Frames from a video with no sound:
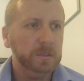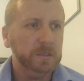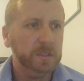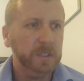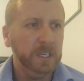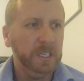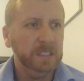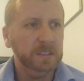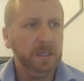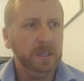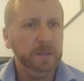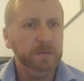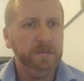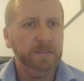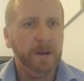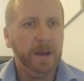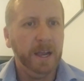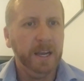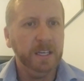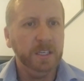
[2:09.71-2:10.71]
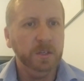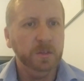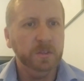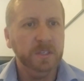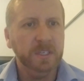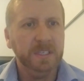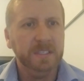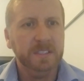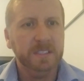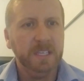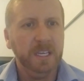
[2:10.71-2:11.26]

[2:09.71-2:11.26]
Strings are defined using